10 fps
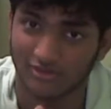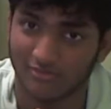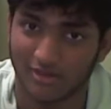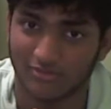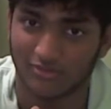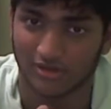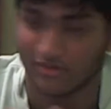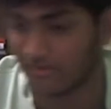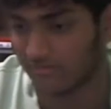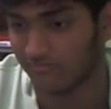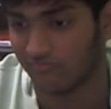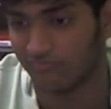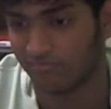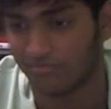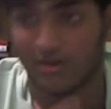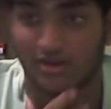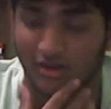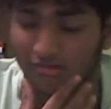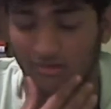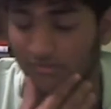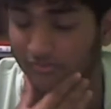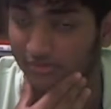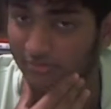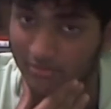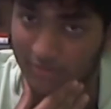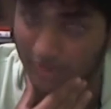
memory. I don't have good memory at